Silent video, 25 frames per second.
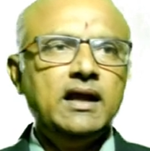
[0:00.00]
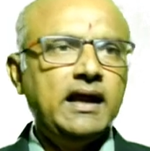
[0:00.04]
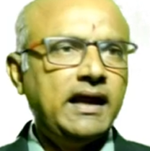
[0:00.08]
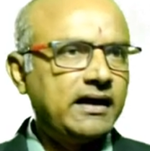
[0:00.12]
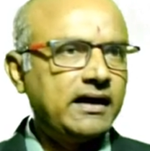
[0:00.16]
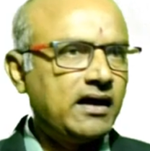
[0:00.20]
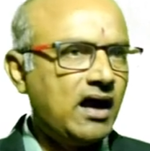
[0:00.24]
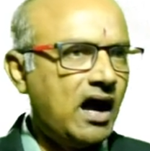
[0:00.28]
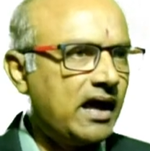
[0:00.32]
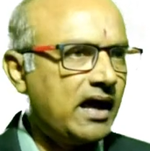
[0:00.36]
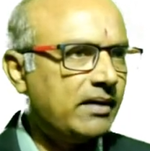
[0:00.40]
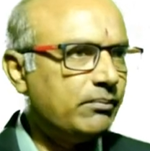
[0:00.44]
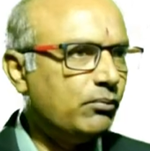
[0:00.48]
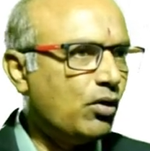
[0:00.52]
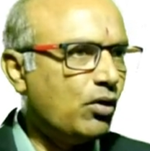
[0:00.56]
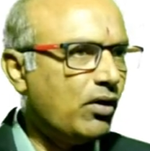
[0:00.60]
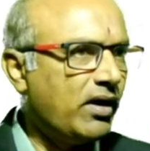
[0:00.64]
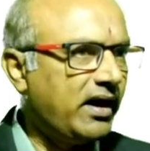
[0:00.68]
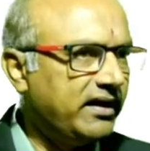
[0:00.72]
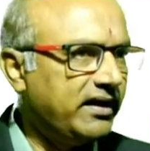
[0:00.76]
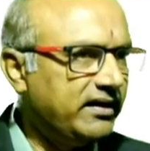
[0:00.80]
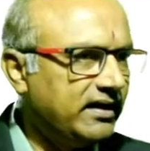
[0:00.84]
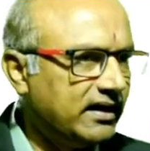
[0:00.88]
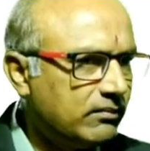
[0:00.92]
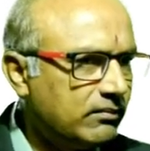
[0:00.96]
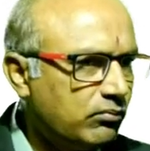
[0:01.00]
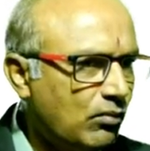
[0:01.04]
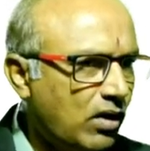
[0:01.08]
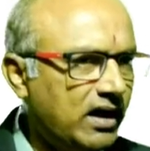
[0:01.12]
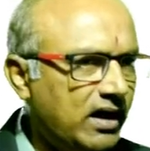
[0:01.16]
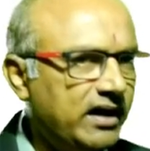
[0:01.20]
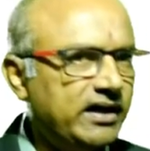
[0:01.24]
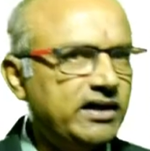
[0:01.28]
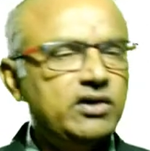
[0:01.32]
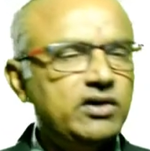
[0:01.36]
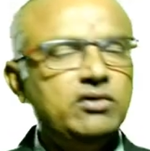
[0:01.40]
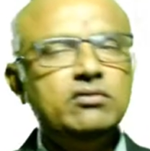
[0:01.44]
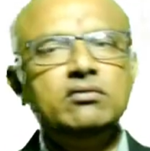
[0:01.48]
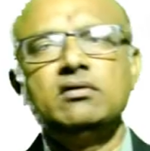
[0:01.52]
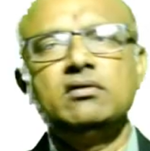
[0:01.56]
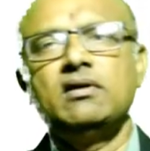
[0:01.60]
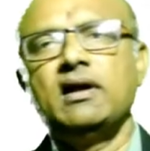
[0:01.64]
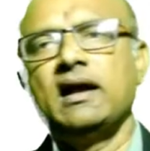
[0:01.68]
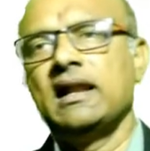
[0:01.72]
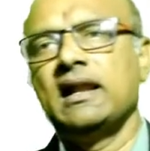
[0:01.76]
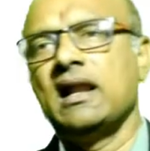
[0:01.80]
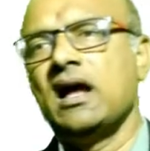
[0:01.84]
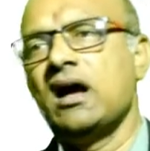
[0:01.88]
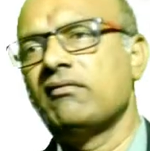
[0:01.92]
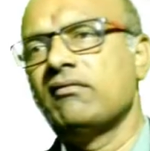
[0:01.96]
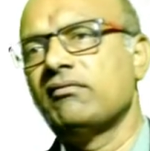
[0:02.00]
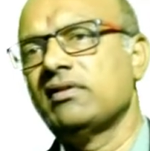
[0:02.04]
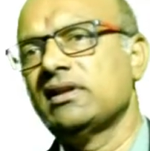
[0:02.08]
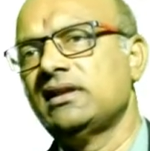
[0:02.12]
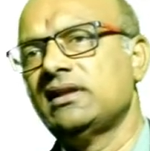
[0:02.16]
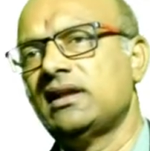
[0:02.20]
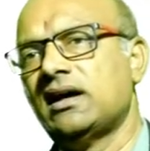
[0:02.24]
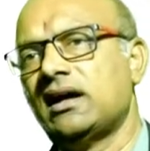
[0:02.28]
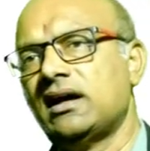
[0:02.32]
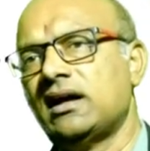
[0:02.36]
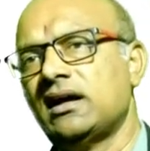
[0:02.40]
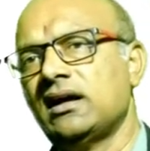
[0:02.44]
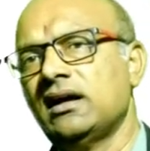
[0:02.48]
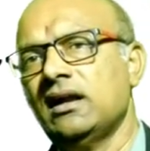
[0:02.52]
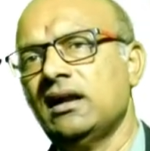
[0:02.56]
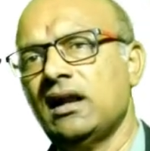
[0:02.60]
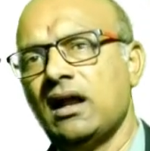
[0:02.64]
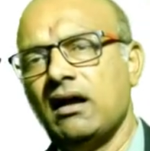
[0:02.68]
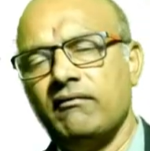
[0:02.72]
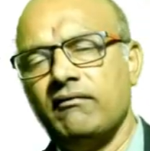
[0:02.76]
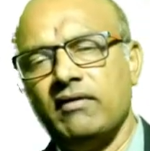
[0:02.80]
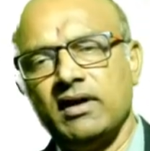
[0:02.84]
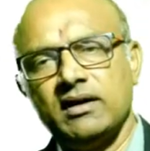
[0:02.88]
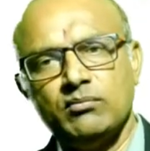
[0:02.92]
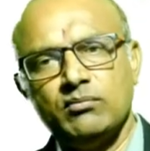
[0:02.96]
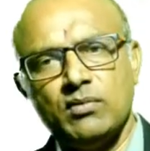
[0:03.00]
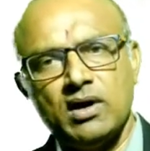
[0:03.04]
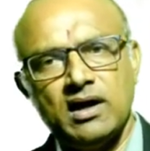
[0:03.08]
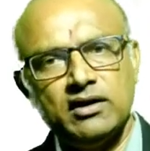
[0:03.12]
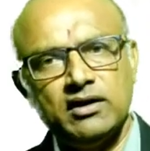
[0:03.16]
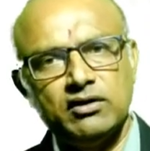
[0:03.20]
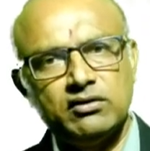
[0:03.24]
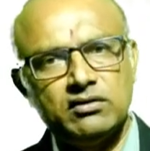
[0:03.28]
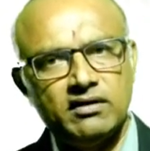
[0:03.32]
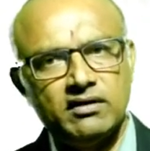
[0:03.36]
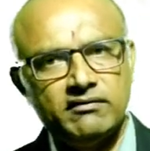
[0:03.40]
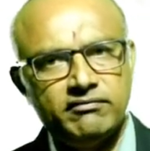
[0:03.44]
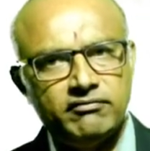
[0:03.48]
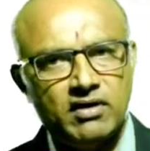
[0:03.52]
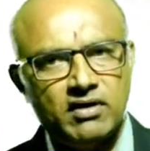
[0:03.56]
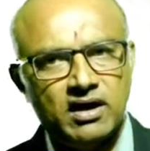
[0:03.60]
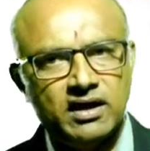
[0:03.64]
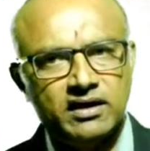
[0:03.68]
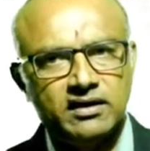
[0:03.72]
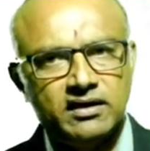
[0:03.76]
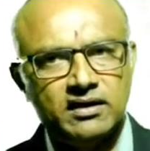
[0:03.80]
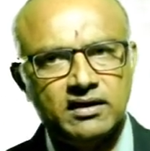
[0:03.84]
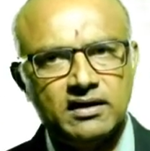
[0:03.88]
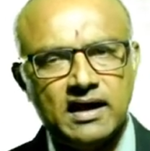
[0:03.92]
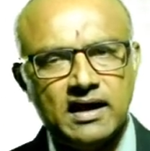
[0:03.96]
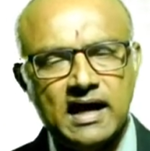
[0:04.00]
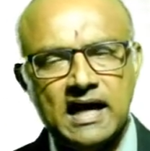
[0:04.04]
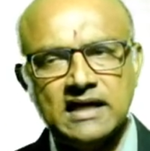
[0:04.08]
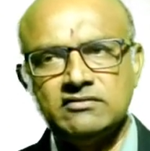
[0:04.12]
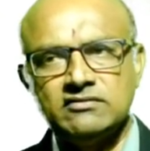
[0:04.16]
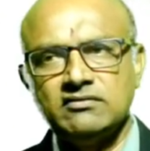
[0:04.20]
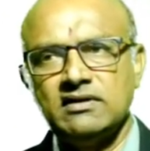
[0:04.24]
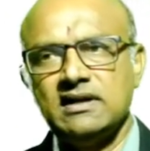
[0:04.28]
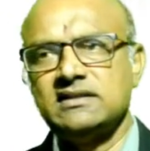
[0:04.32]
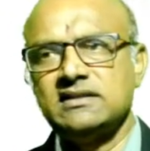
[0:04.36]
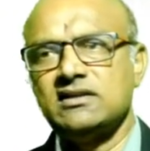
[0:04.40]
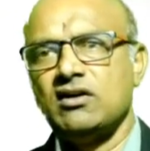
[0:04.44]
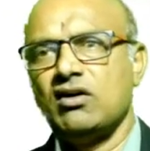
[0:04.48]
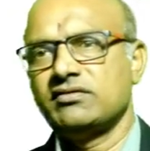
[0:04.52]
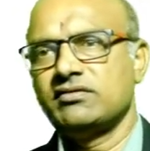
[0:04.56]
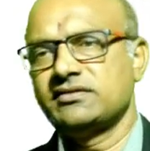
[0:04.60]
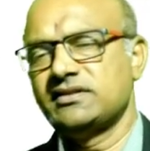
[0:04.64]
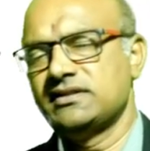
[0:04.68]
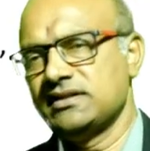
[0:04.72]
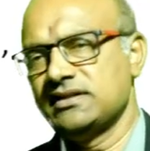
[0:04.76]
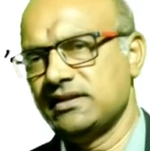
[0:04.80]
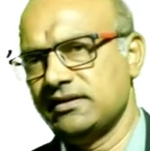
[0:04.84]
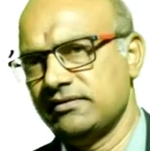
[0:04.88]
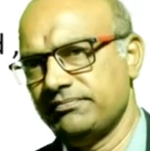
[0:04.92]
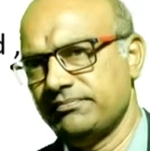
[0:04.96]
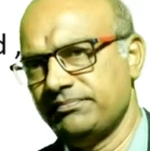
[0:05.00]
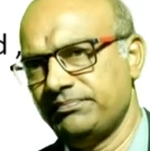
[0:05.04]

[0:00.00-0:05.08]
a carbohydrate molecule along with the one molecule of water as well as oxygen.